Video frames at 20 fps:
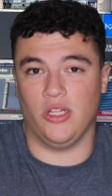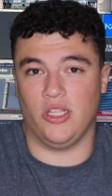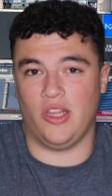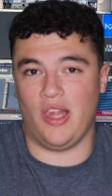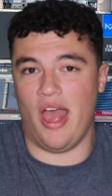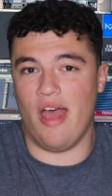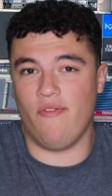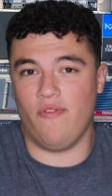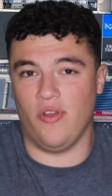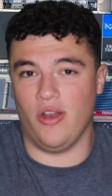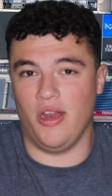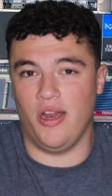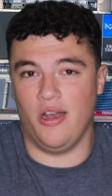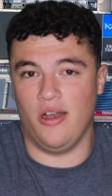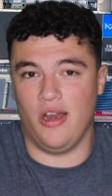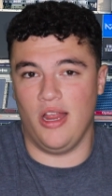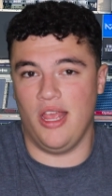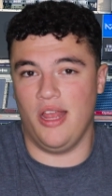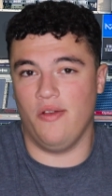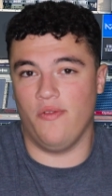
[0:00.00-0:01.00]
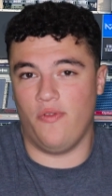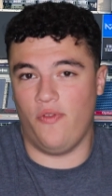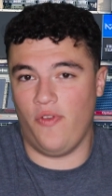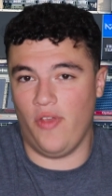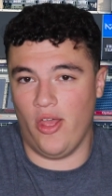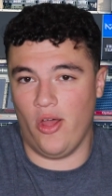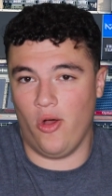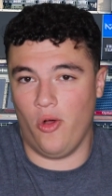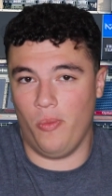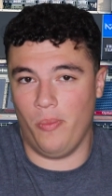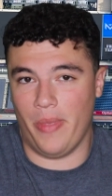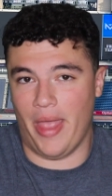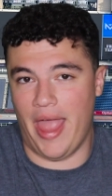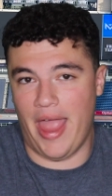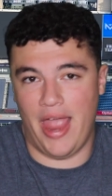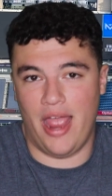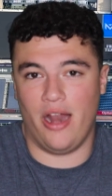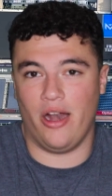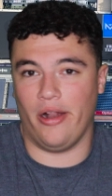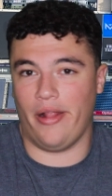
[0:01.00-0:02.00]
It's evident in film
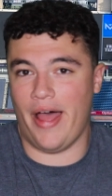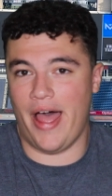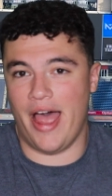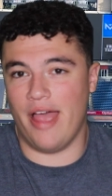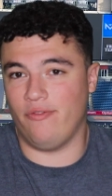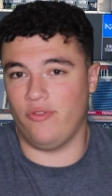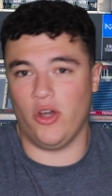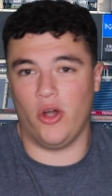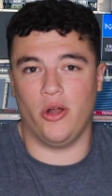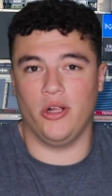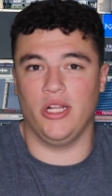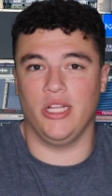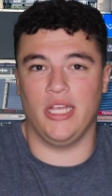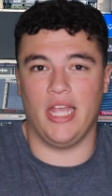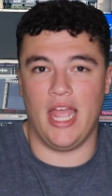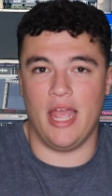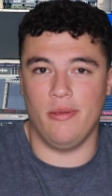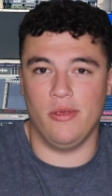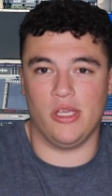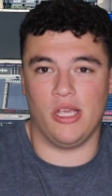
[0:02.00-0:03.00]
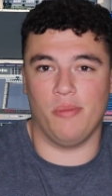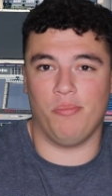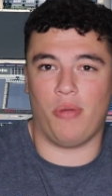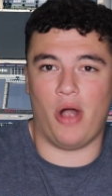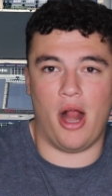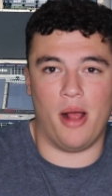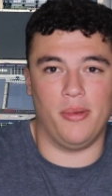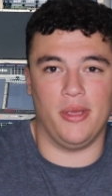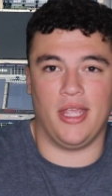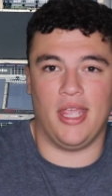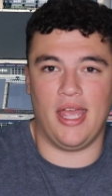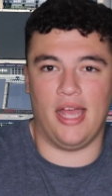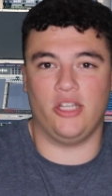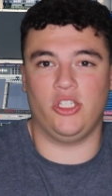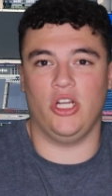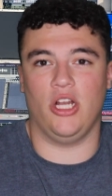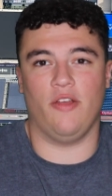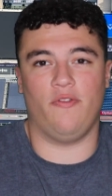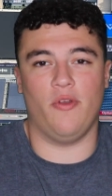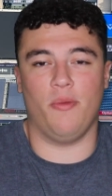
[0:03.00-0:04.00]
and live during the game. You could probably
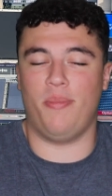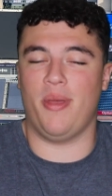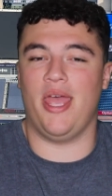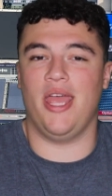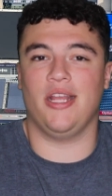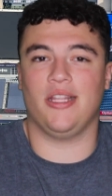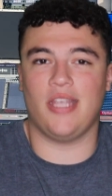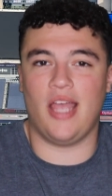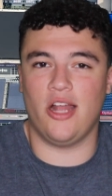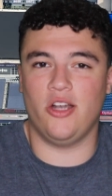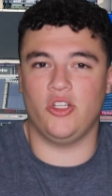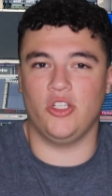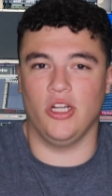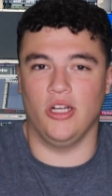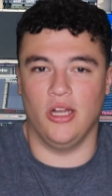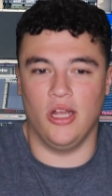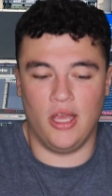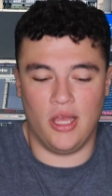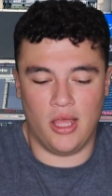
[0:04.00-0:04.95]
catch it if you pay attention.